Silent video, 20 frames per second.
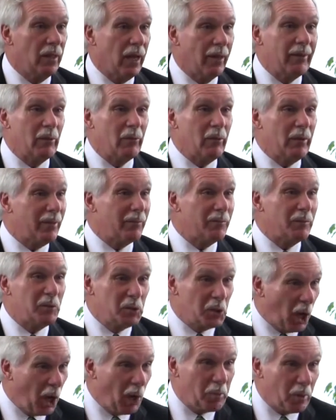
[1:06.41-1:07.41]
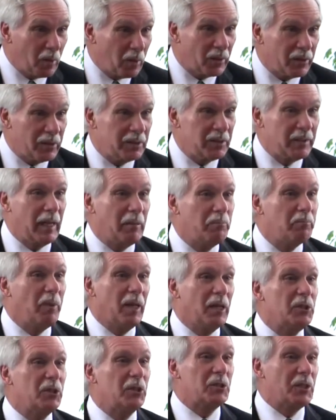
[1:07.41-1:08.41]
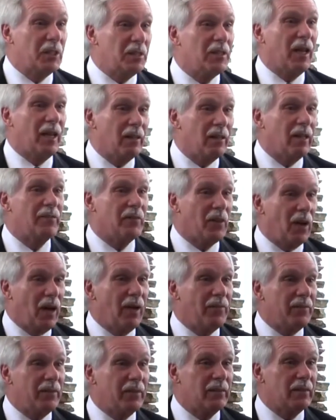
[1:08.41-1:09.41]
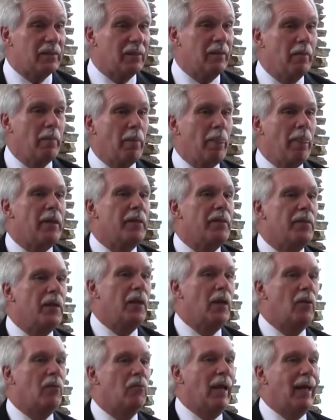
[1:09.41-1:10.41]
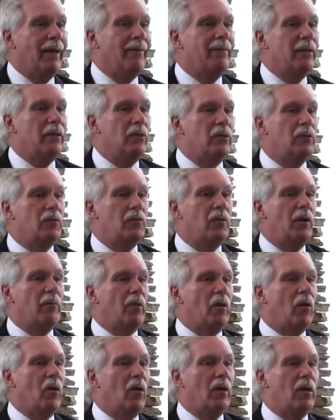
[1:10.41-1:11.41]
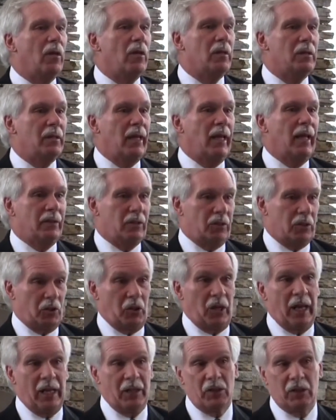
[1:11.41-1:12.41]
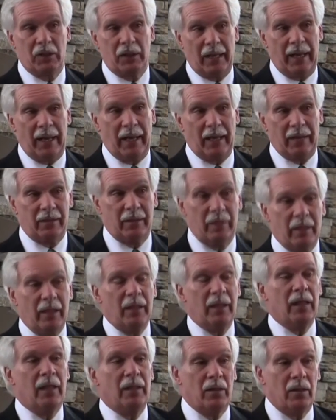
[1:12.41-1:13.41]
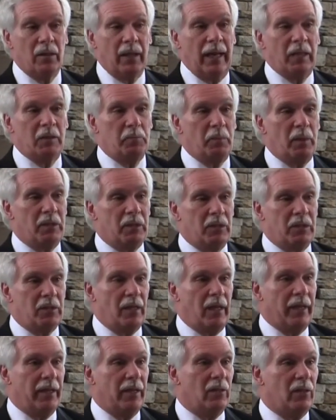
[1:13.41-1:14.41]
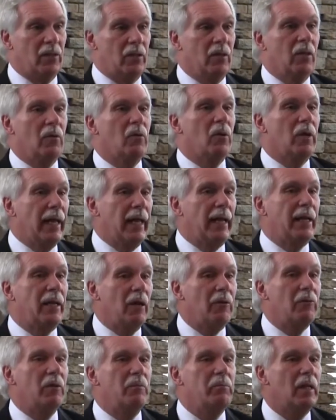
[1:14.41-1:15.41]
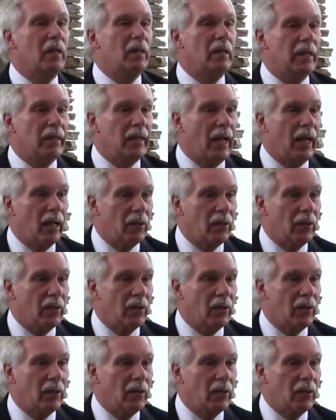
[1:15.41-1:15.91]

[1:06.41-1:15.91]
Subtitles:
I mean, we have doubled the state budget since I left office. The revenues from the oil and tax extraction tax in the last budget cycle were $800 million.